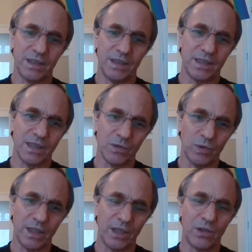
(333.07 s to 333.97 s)
And this is
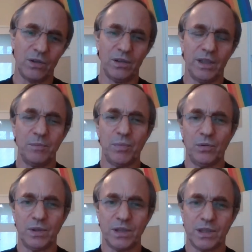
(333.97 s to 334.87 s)
what I call in
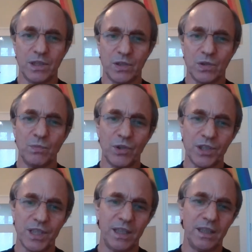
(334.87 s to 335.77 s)
Polish
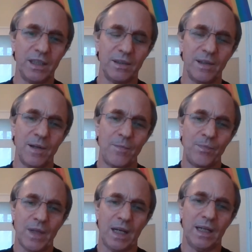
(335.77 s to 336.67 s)
zubożenie,
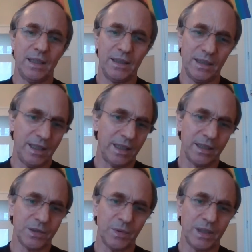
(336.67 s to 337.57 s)
and in
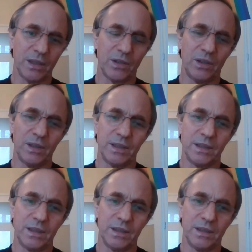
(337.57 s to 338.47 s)
English we can call
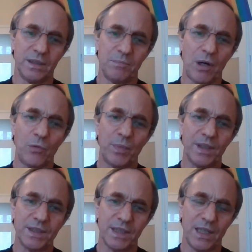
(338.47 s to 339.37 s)
it
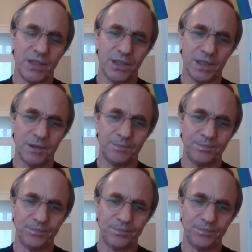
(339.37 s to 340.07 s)
pauperization.